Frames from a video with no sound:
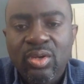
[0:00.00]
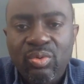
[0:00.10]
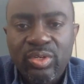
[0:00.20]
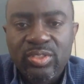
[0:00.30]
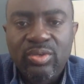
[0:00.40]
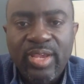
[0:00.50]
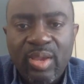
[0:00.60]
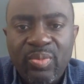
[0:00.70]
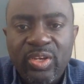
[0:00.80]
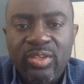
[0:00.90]
what is going to
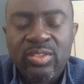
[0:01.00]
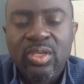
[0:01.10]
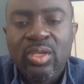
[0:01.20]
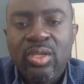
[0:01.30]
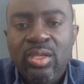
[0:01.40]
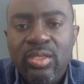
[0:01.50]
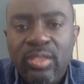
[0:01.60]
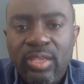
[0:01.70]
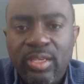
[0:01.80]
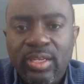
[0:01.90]
happen is
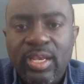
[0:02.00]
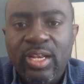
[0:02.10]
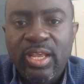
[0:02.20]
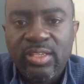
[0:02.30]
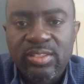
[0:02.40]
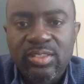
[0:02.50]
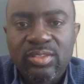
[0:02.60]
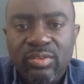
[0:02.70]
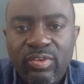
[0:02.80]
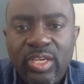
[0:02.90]
then that licensed
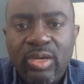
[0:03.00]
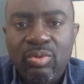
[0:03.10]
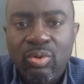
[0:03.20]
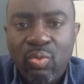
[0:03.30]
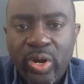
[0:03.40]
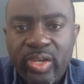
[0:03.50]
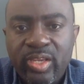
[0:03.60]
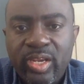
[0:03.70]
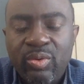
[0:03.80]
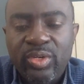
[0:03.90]
surveyor will work
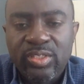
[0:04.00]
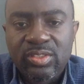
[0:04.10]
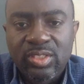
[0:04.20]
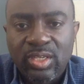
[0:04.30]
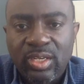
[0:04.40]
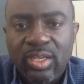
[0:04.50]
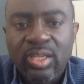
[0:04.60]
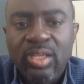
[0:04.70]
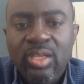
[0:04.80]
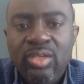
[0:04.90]
it out with the seller
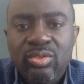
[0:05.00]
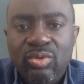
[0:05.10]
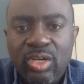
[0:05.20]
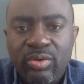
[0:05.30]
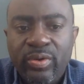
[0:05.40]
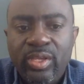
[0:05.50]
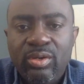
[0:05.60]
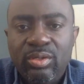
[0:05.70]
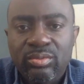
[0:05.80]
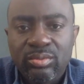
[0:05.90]
to agree
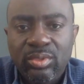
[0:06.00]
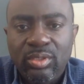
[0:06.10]
on